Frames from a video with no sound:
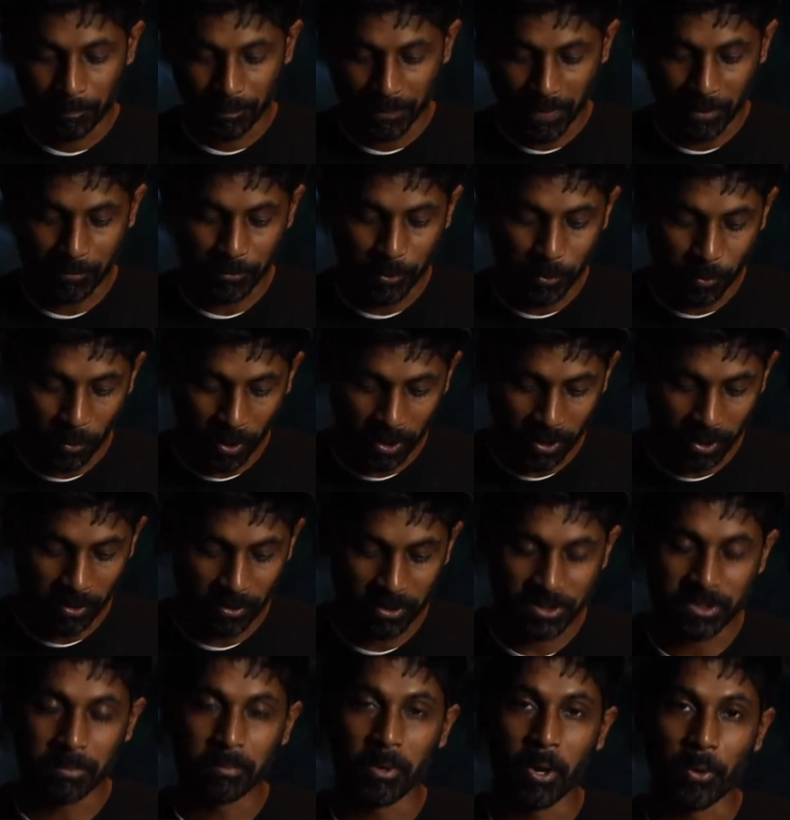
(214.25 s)
If you want to go
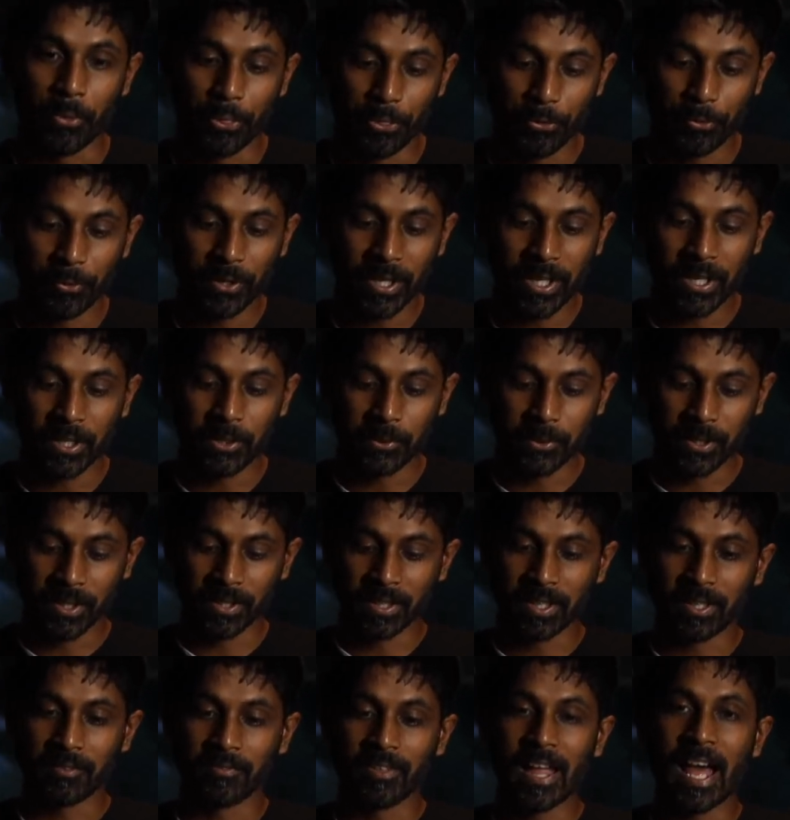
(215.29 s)
into mode 3, you can
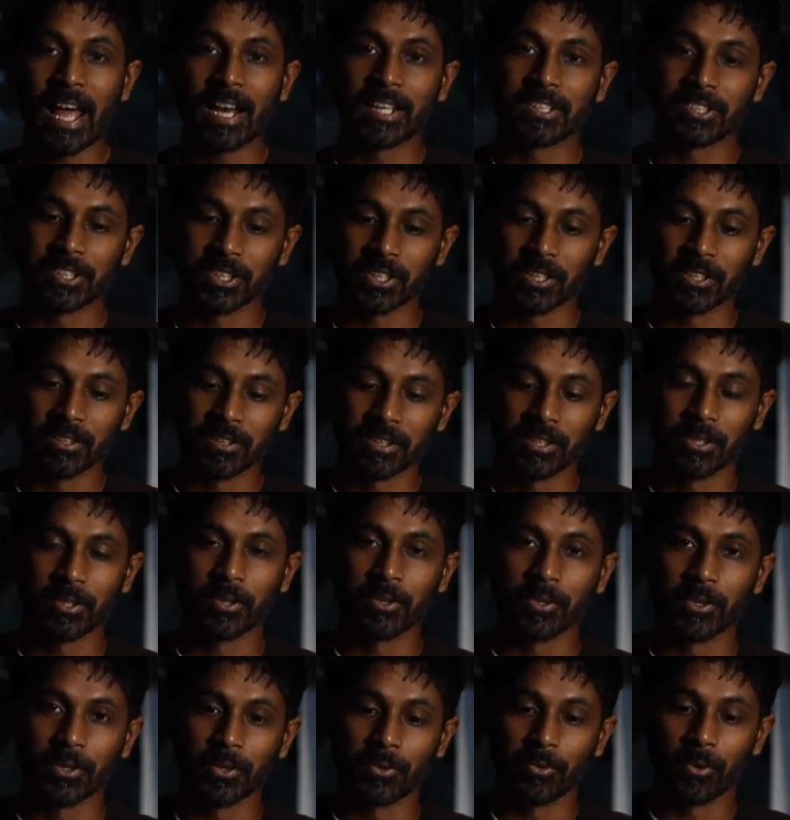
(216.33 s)
leave that as your, you
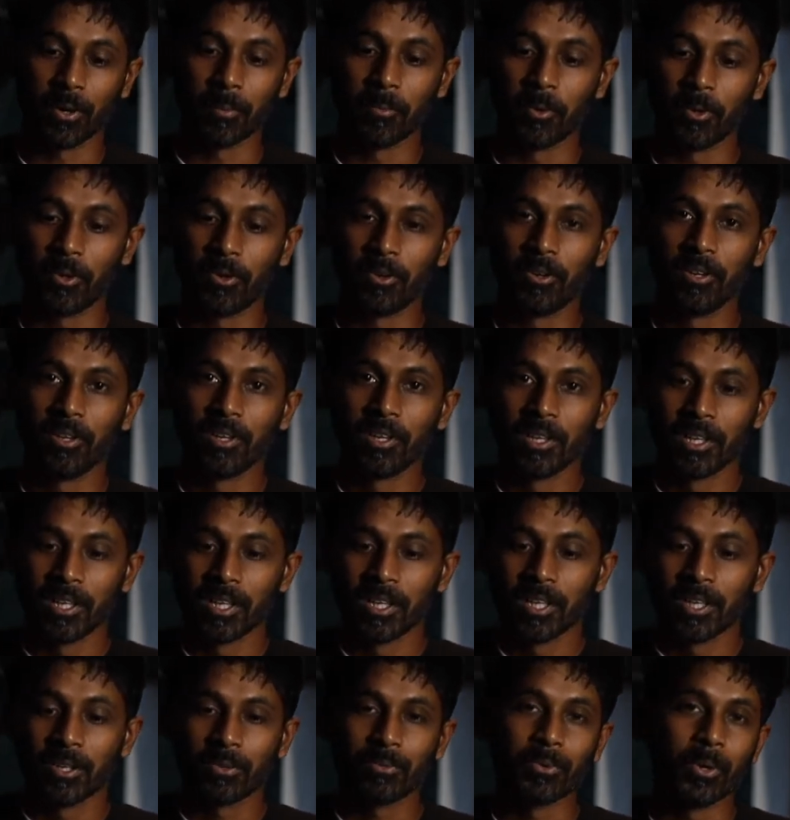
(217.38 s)
know, your normal
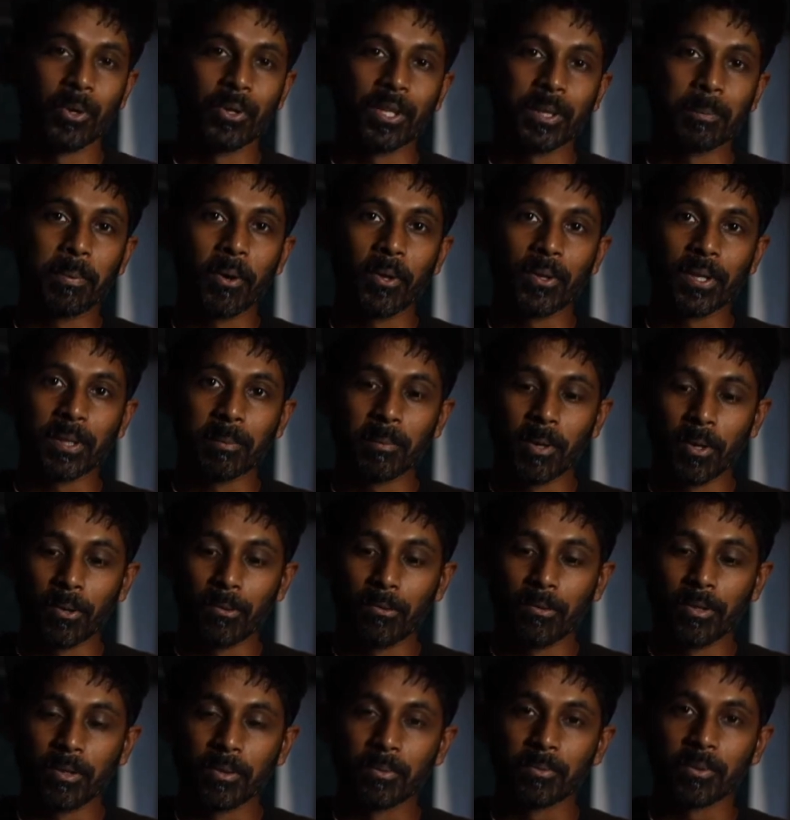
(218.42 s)
roly-poly
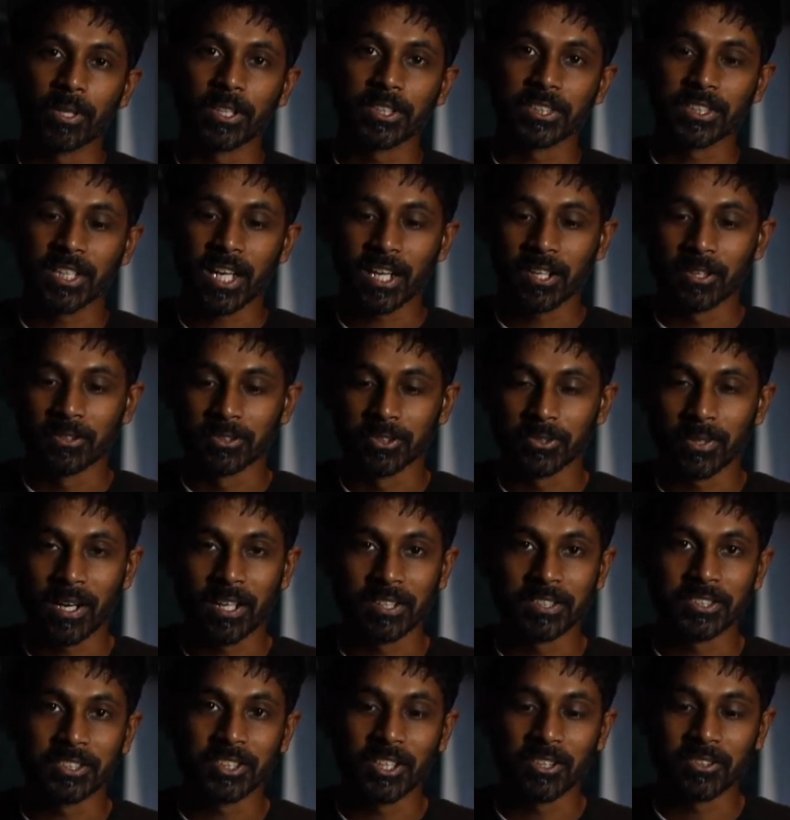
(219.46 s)
mode, where it just kind of goes around
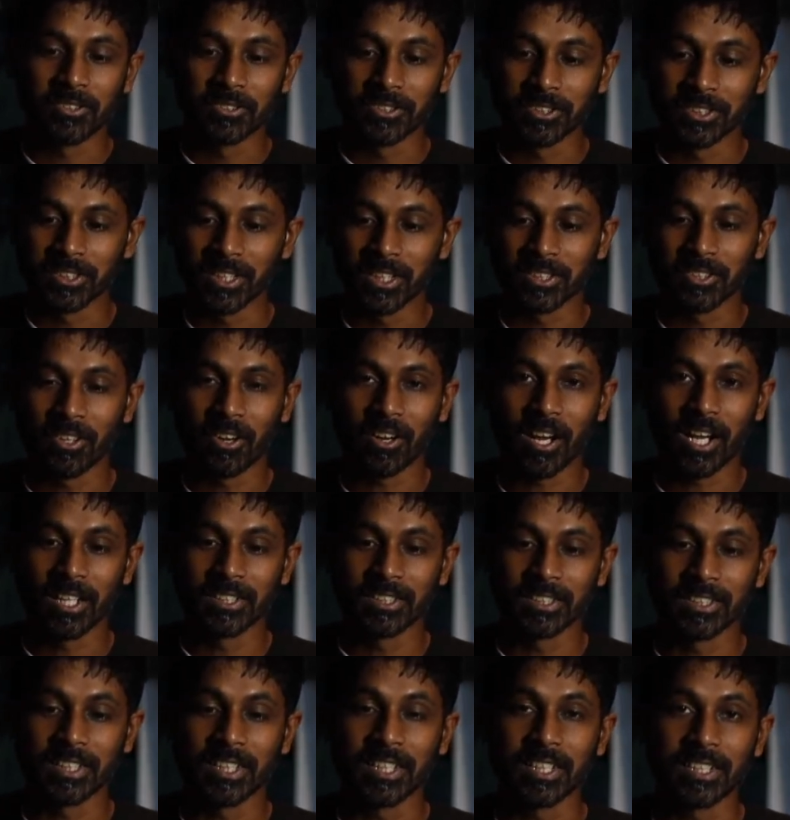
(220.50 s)
in circles and does all kinds
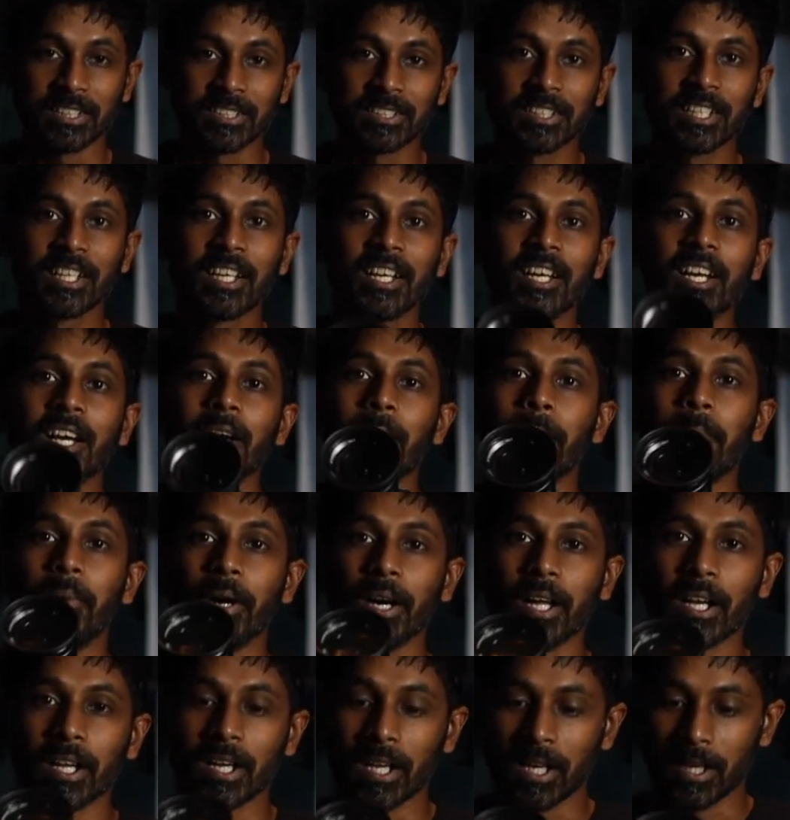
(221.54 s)
of things.
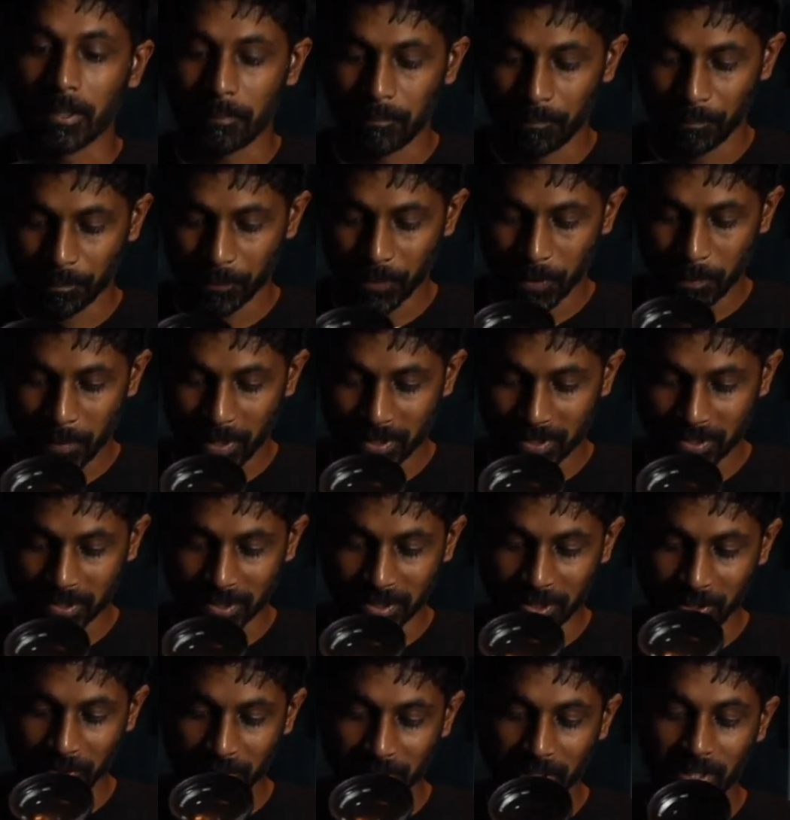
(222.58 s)
But you basically
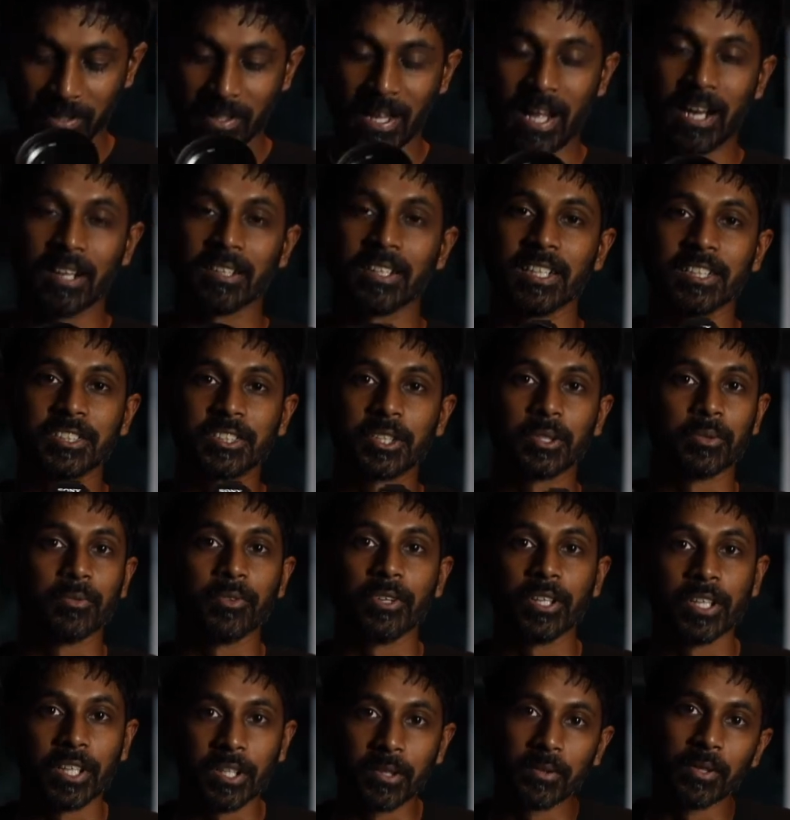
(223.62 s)
don't need that unless you're
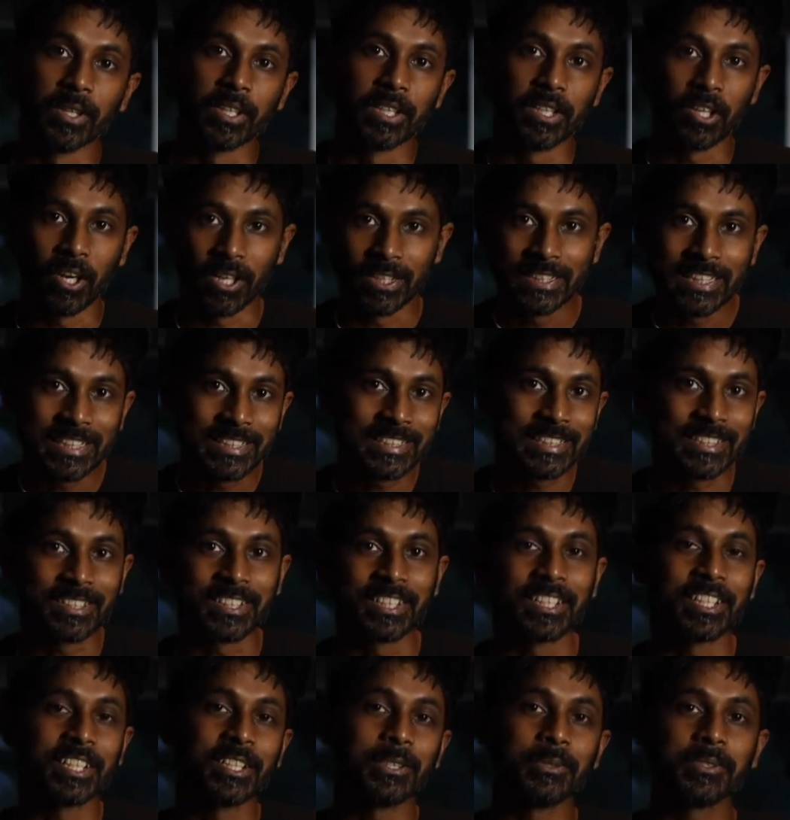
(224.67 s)
really, really artistically
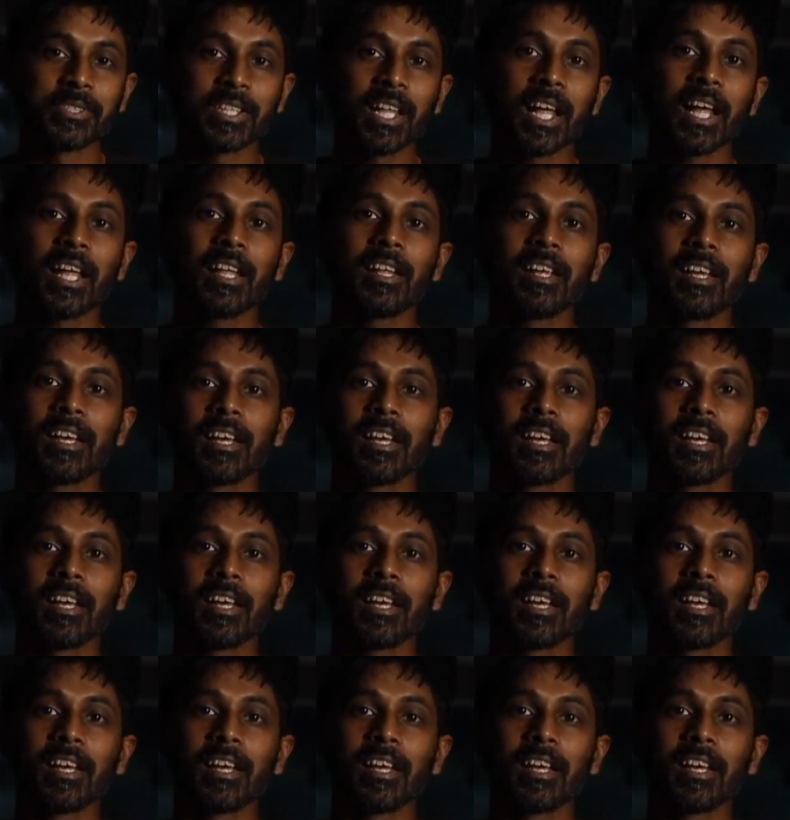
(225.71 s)
going to use that.